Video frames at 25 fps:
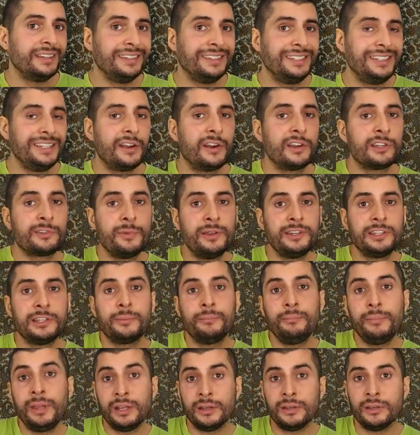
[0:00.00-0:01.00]
The arithmetic
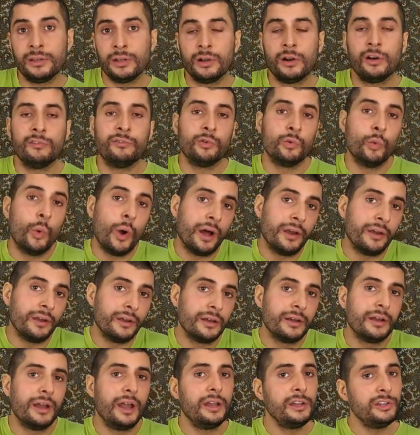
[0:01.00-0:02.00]
mean of
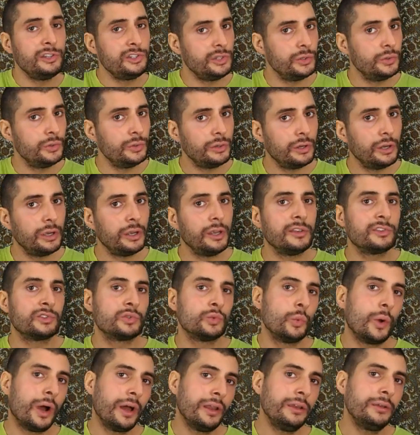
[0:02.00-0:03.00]
1 and 2 is
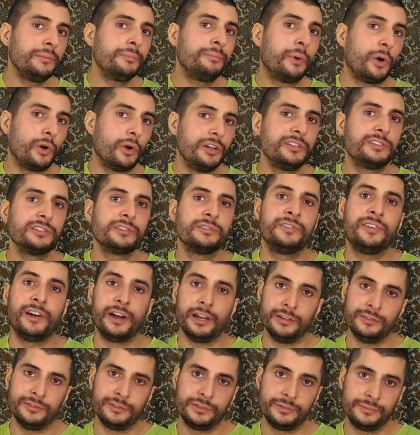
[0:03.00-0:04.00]

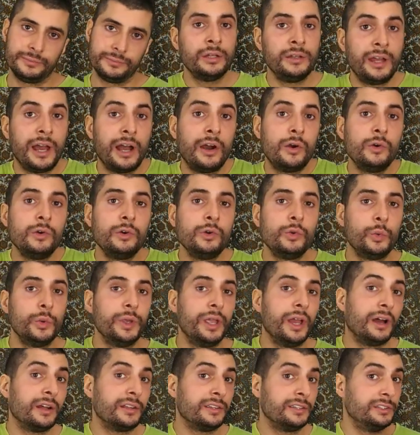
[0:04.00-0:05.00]
1.5. Now
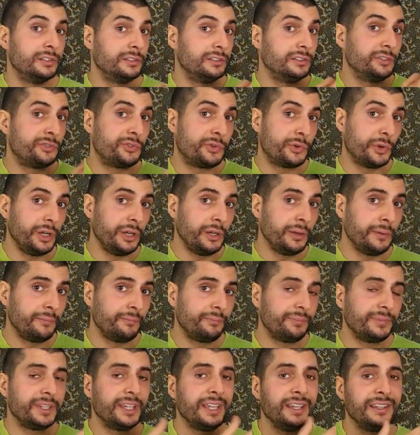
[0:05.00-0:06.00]
we add the
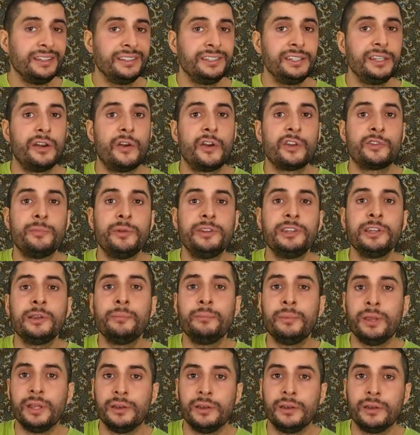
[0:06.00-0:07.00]
3, and the arithmetic
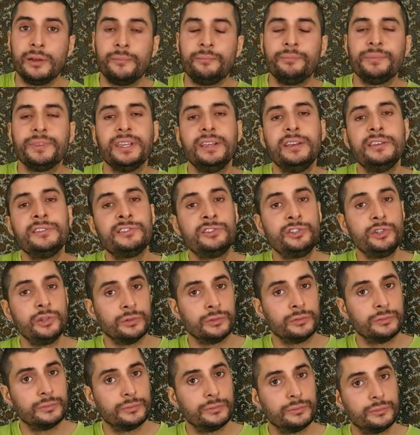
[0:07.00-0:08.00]
mean is 2.
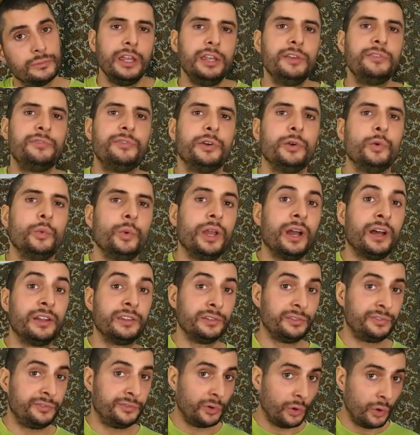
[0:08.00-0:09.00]
If we
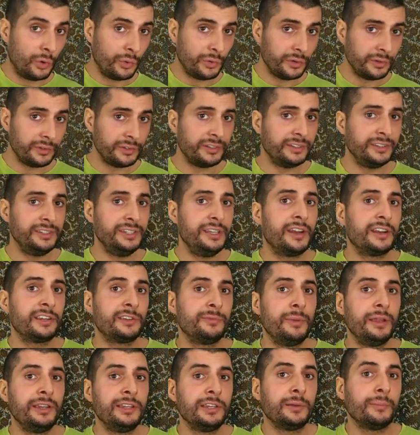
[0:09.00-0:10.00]
add 4, the
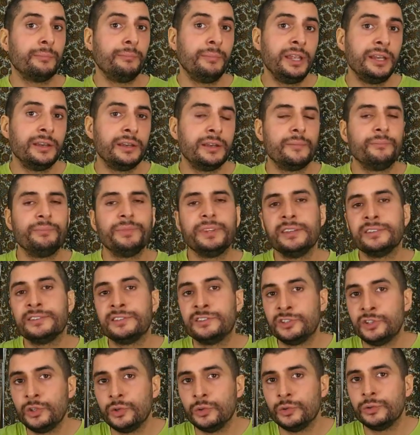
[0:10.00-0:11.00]
arithmetic mean is
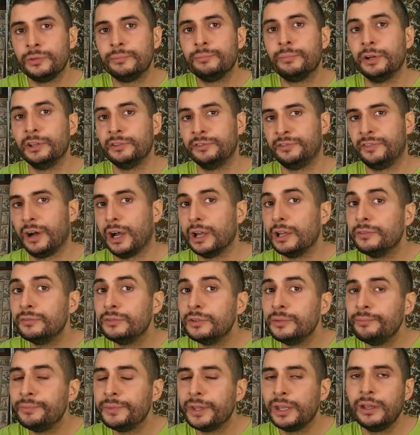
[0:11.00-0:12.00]

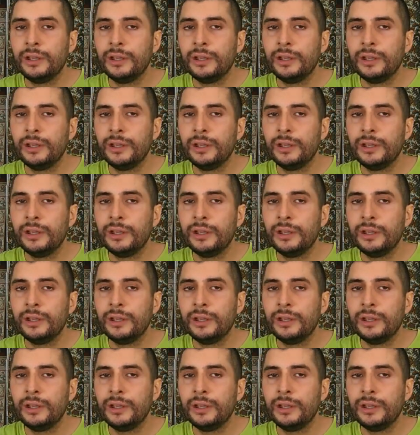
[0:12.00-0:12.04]
2.5.